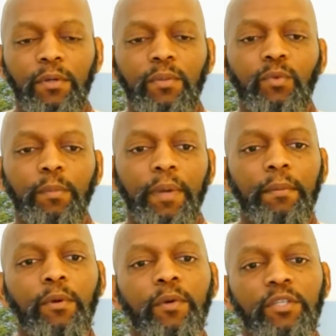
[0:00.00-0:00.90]

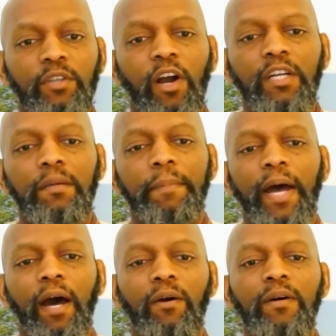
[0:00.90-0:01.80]
Remember, we're talking
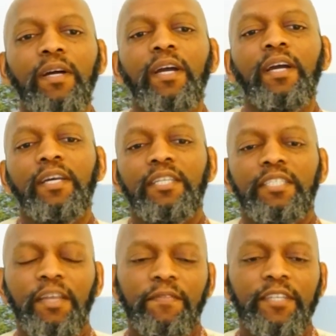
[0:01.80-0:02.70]
about
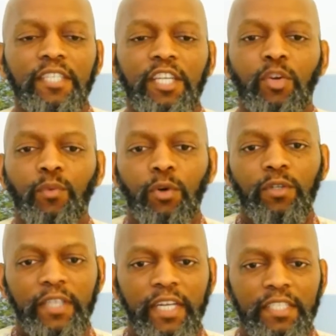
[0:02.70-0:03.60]
syphilis in rural
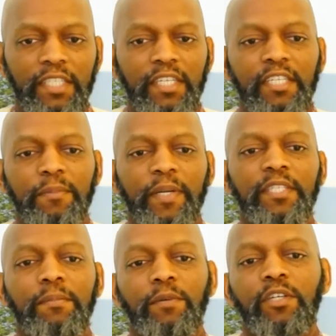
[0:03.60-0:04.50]
Tanzania, especially
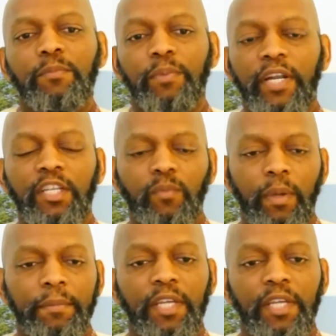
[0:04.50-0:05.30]
amongst pregnant women,